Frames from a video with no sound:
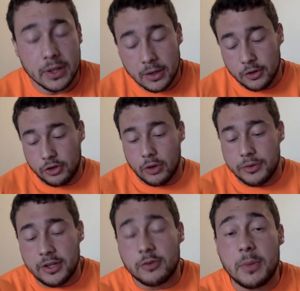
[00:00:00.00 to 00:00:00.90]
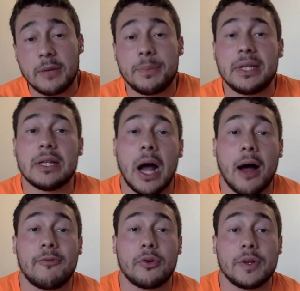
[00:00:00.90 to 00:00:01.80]
So this might be
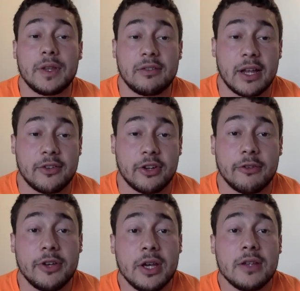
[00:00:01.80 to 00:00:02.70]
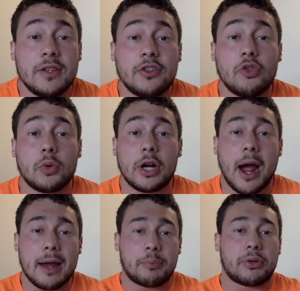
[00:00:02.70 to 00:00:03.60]
novel in the sense of this is where
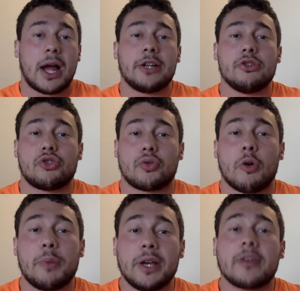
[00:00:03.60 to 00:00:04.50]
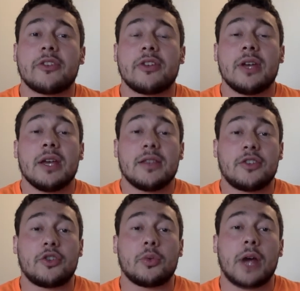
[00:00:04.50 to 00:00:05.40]
I apply nootropics. This
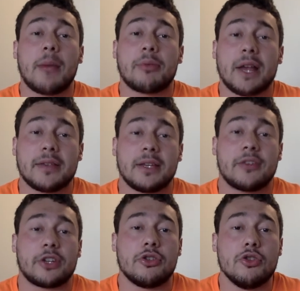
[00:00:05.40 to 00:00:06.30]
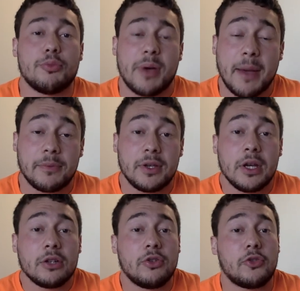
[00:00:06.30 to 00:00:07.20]
is where I apply things like Noopept
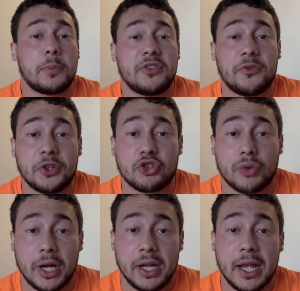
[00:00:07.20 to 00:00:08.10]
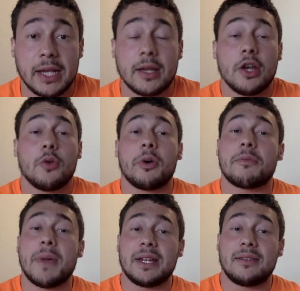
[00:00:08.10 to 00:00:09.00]
to specific training with
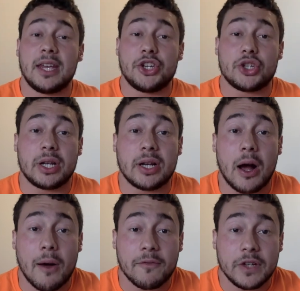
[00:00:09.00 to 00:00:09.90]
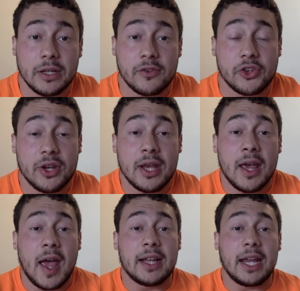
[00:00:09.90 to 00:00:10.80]
meditation and confidence.
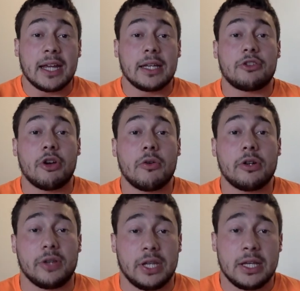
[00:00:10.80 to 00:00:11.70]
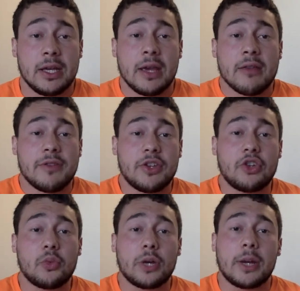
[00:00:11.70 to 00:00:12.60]
And anecdotally, this is
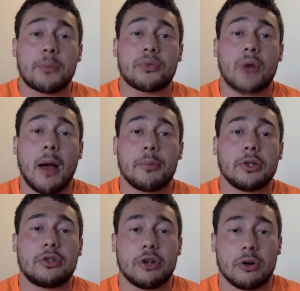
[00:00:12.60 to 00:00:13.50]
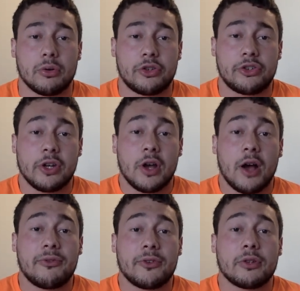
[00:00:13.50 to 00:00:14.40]
where a proper dose
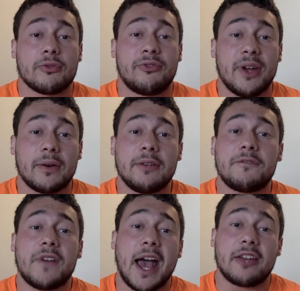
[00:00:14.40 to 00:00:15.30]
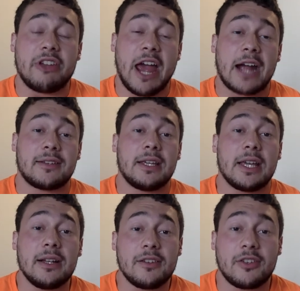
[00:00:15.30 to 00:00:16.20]
of very fast-acting
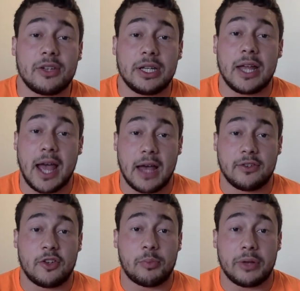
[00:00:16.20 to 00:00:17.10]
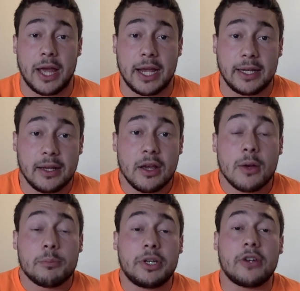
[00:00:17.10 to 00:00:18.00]
insulin has its play
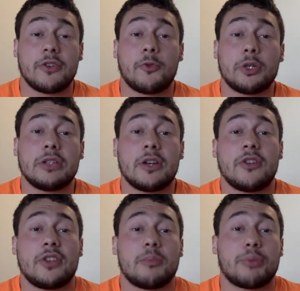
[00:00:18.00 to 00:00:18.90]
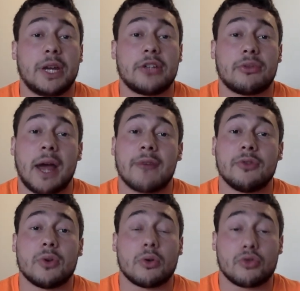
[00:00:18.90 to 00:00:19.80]
because of what it does to brain-derived
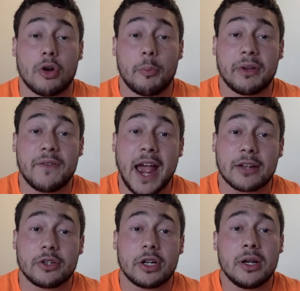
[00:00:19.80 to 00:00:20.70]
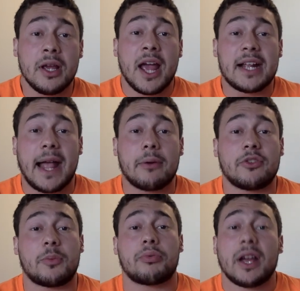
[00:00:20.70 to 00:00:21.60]
neurotrophic factor and how it
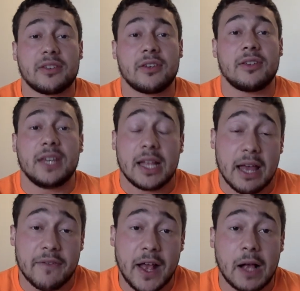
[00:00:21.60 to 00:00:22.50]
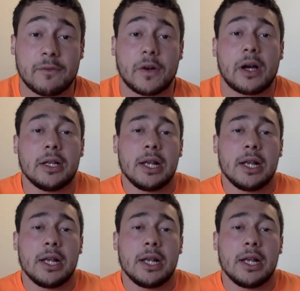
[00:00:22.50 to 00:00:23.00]
suppresses TNF-alpha.